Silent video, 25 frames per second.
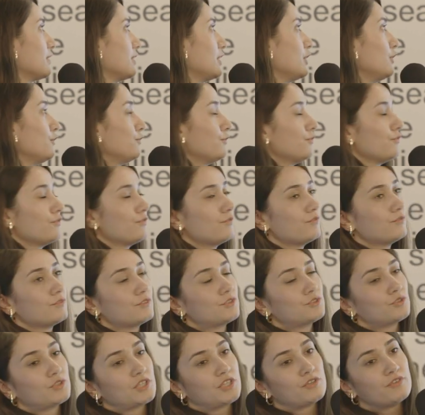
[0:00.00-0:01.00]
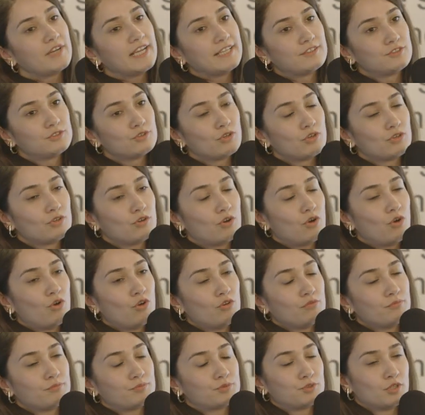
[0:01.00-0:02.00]
if to create your
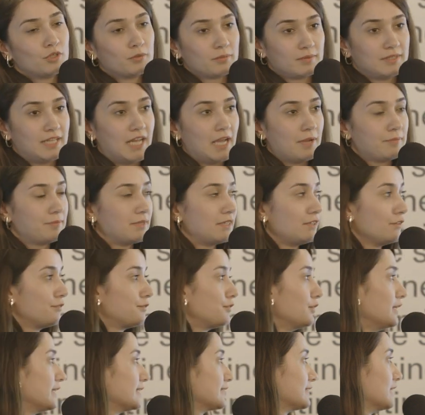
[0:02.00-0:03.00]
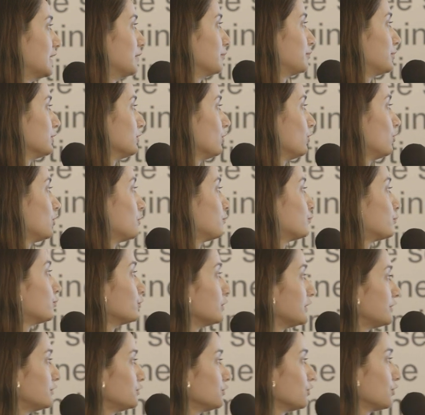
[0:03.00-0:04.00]
own prompt library, for example, or
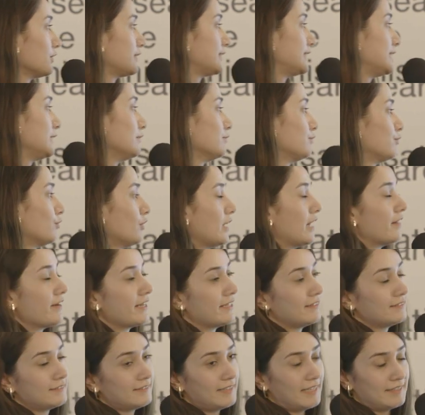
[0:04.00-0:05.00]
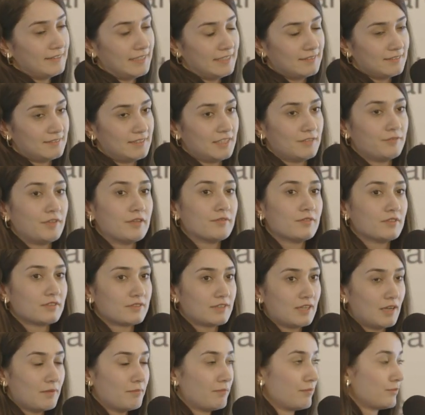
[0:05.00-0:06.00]
build your team for R&D and editing. We will
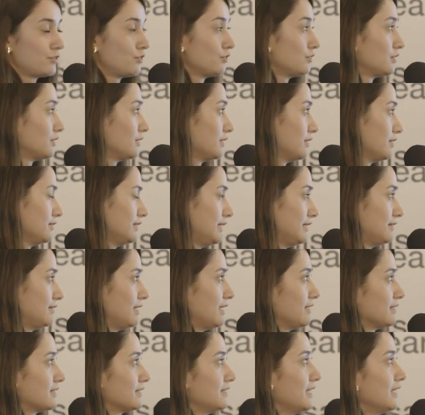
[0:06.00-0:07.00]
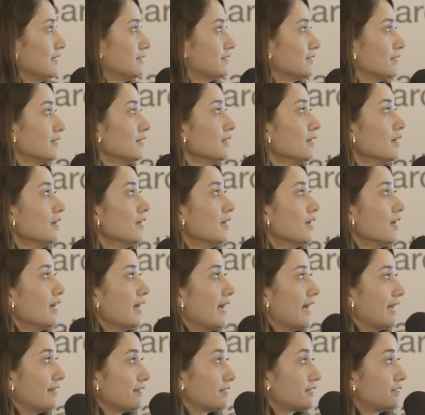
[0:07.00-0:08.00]
come to the details later.
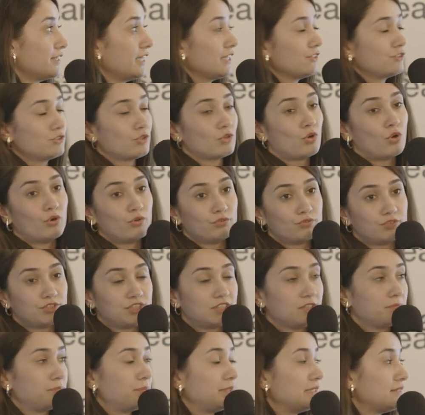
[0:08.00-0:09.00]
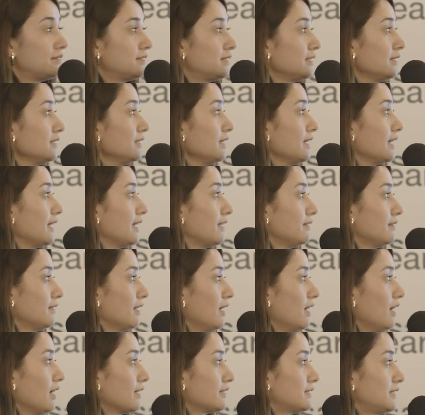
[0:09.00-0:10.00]
And create your own GPT
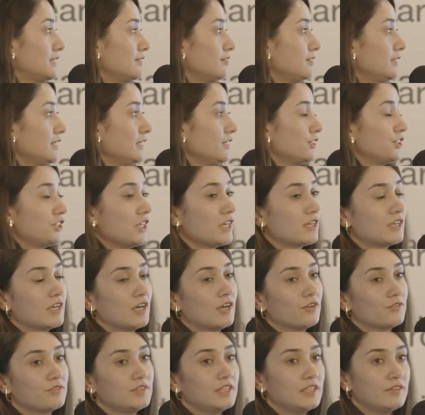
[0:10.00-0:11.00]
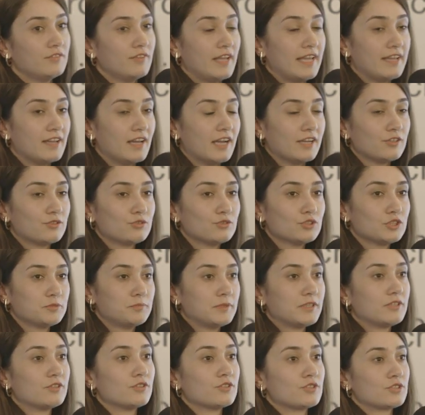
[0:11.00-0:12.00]
and actively check out new AI tools,
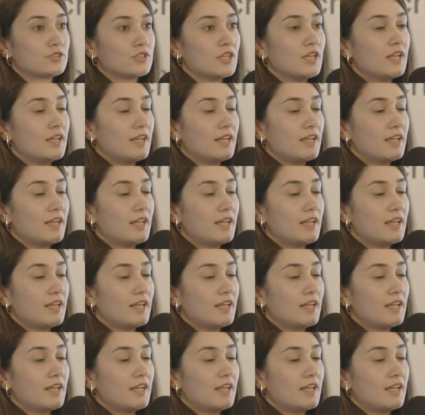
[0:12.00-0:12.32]
because